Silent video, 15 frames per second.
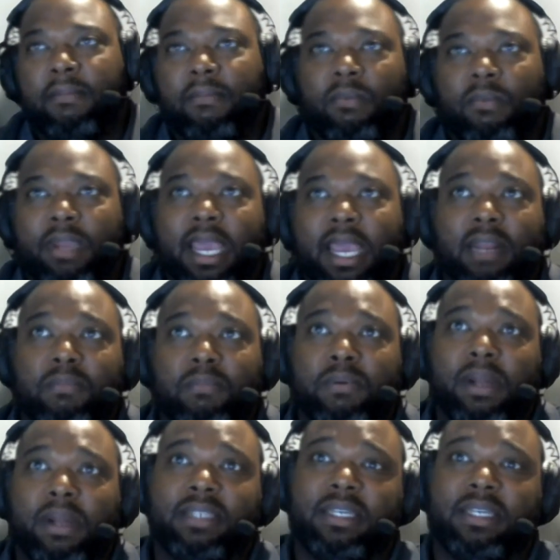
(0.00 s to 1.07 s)
we had a
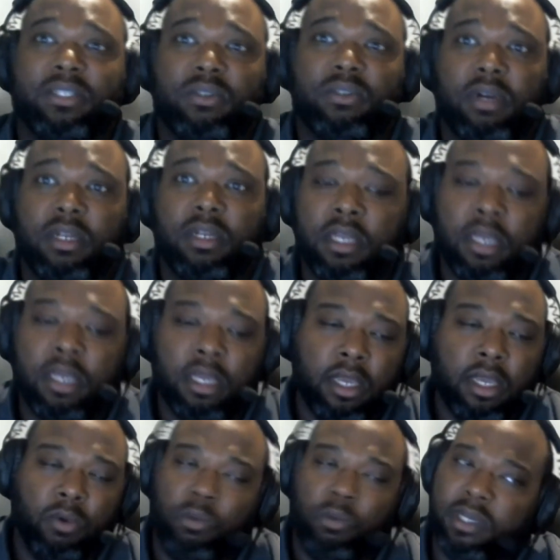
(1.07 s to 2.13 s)
process on
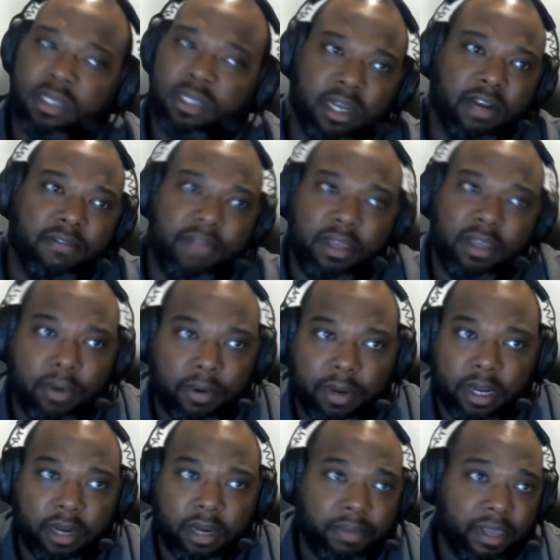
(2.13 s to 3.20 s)
which ERV we
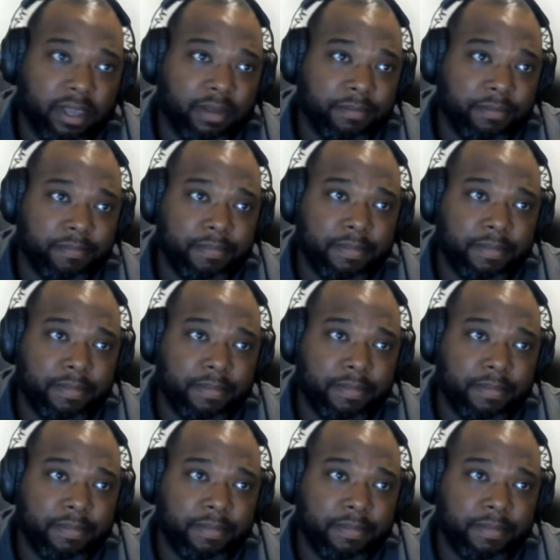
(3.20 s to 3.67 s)
were going to pick,